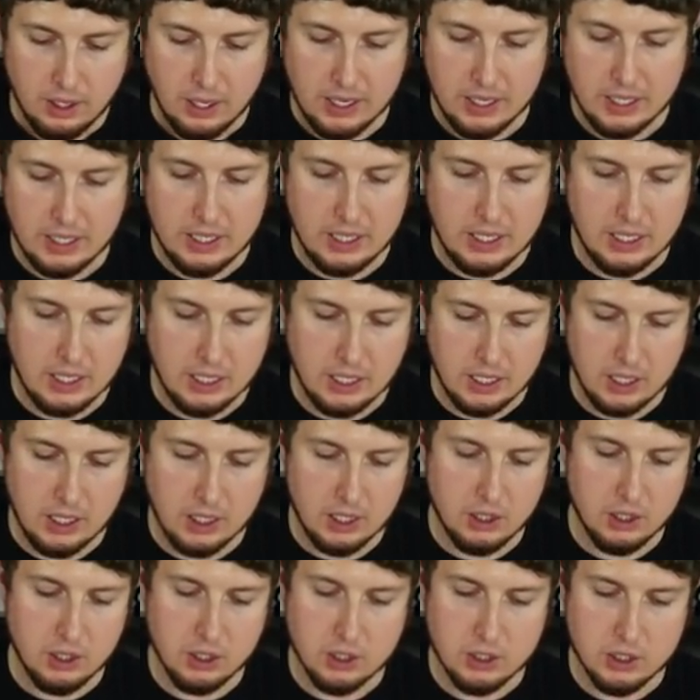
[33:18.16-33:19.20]

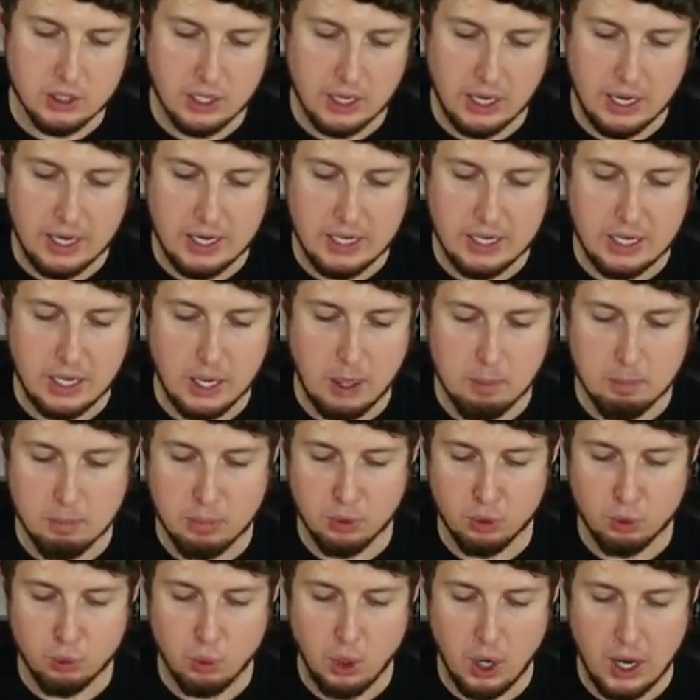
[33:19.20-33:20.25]
And a
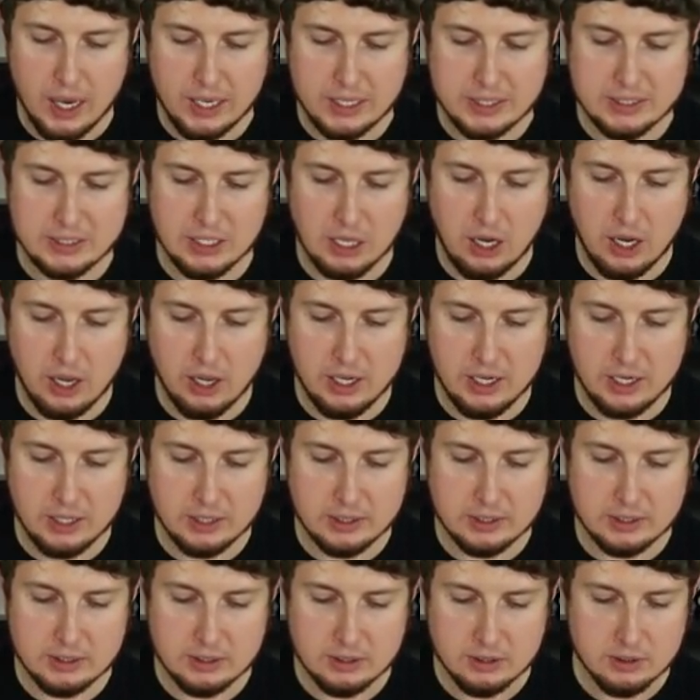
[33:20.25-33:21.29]
Brock's
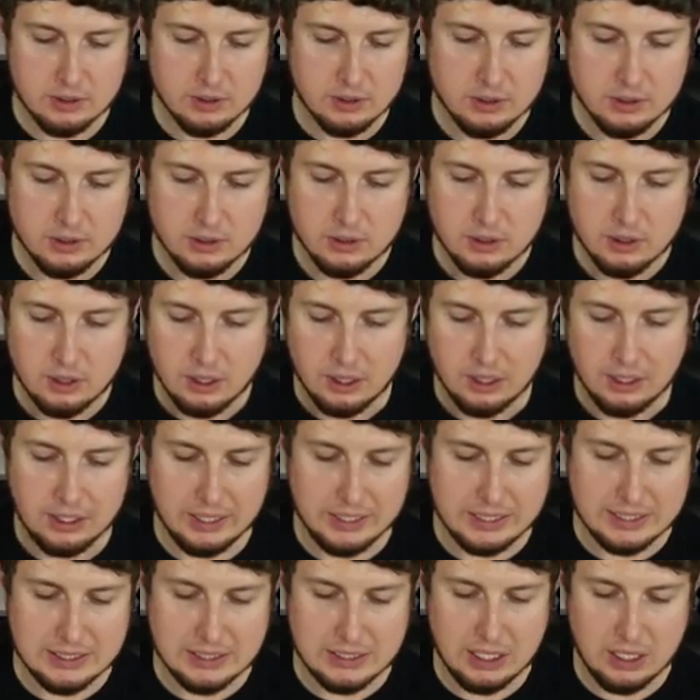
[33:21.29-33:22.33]
Onyx.
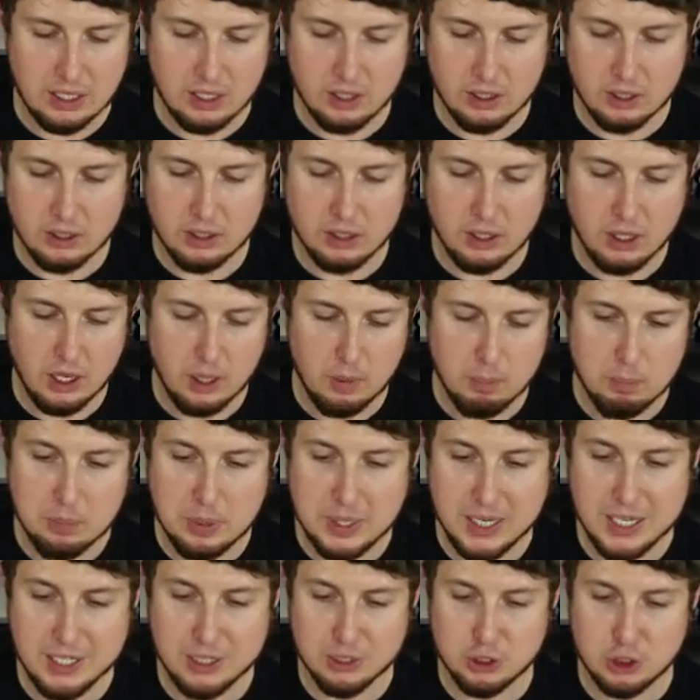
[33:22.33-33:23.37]
Lickitung.
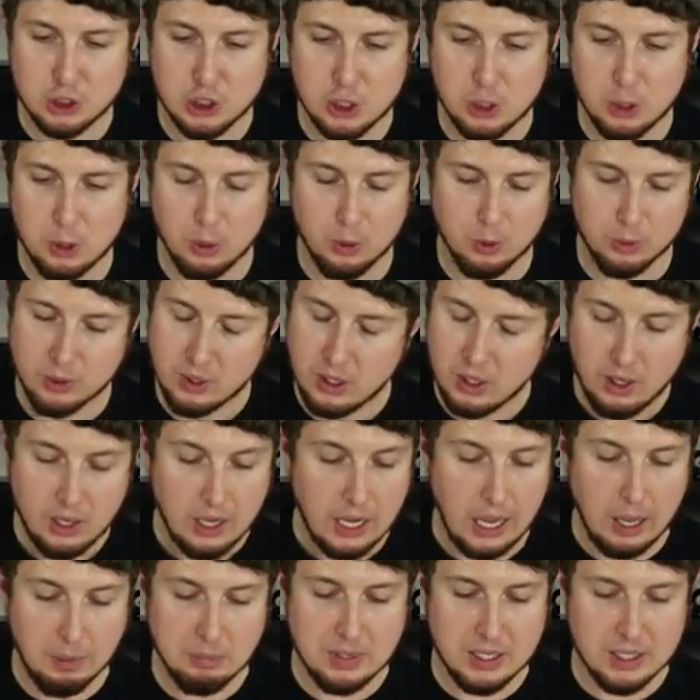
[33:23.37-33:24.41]
Pikachu.
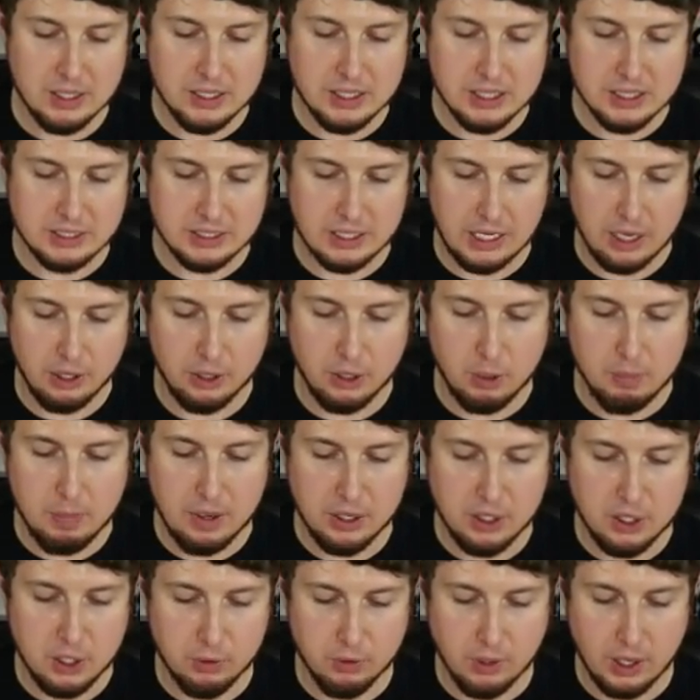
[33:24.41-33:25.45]
I'm getting dizzy. I don't know
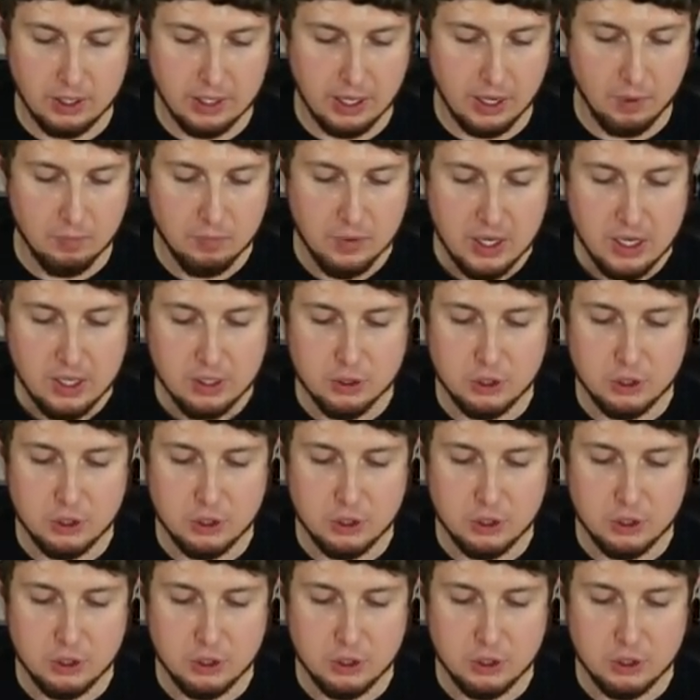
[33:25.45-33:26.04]
about you right now.